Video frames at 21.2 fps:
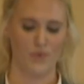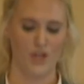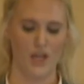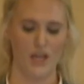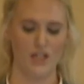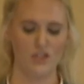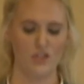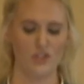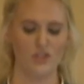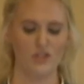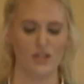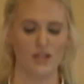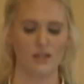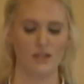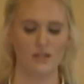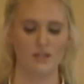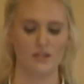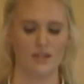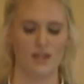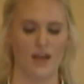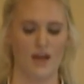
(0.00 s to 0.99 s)
And just like the
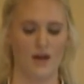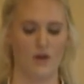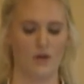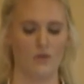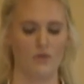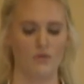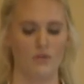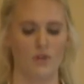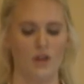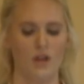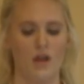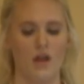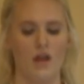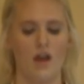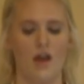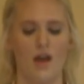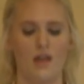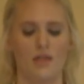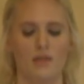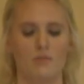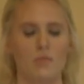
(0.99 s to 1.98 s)
scale,
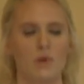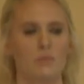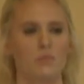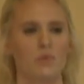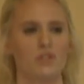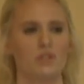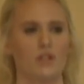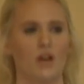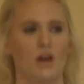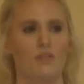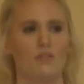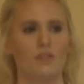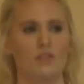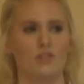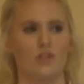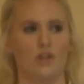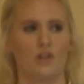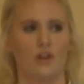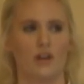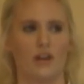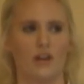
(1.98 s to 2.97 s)
the members of the
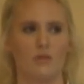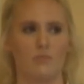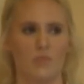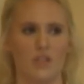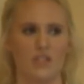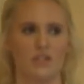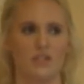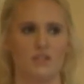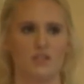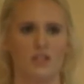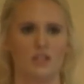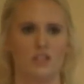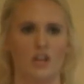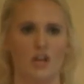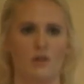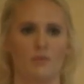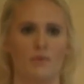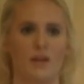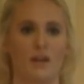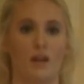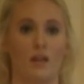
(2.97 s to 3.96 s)
jury must
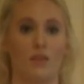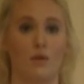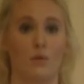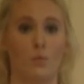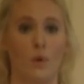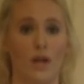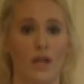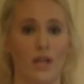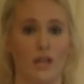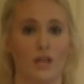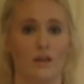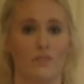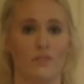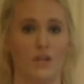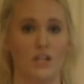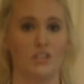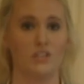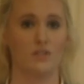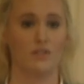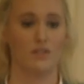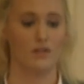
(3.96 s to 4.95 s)
determine the weight of
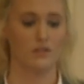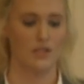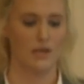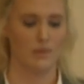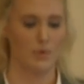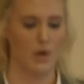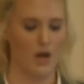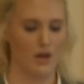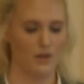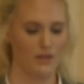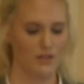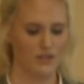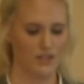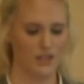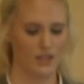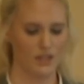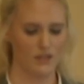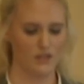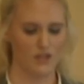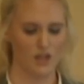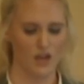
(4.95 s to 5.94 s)
each of those
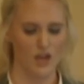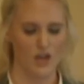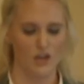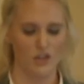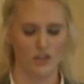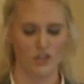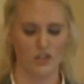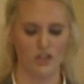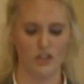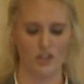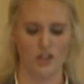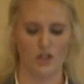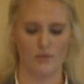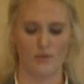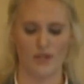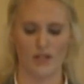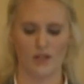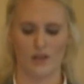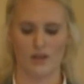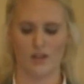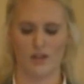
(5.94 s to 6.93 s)
hypotheses to
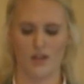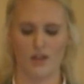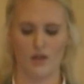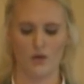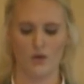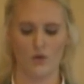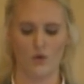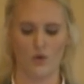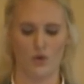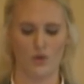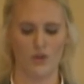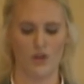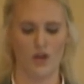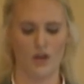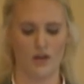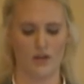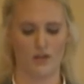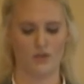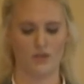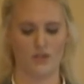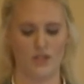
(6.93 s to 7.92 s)
determine the guilt or not
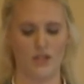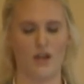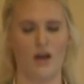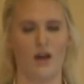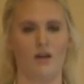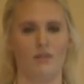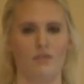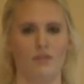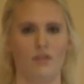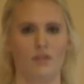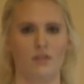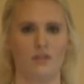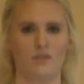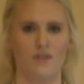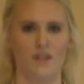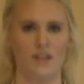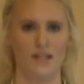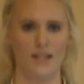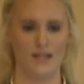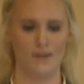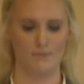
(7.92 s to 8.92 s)
guilty of the
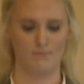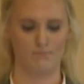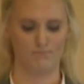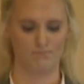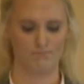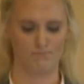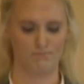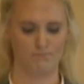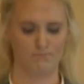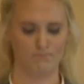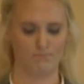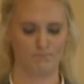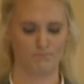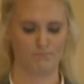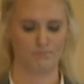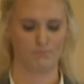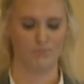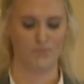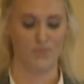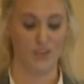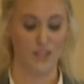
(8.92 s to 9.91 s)
defendant.
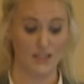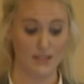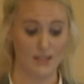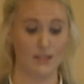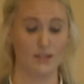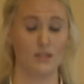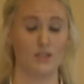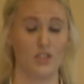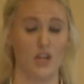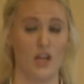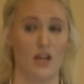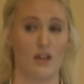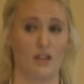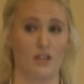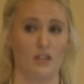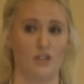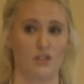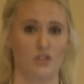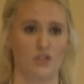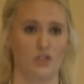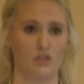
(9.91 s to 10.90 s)
This is a
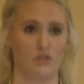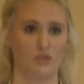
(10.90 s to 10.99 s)
challenge.